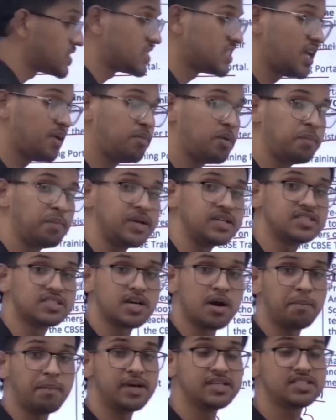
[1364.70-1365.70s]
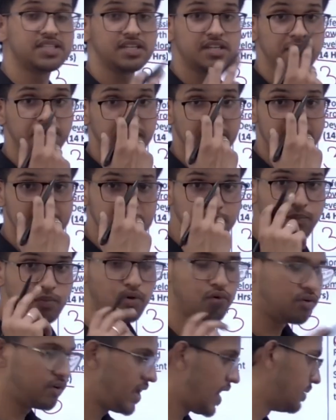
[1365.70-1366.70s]
CBPs, capacity building
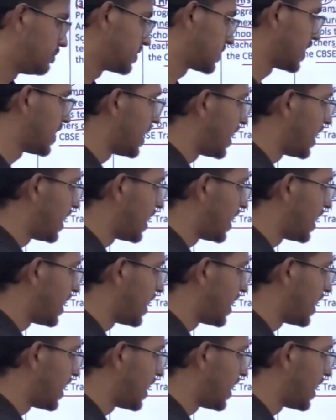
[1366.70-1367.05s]
programs,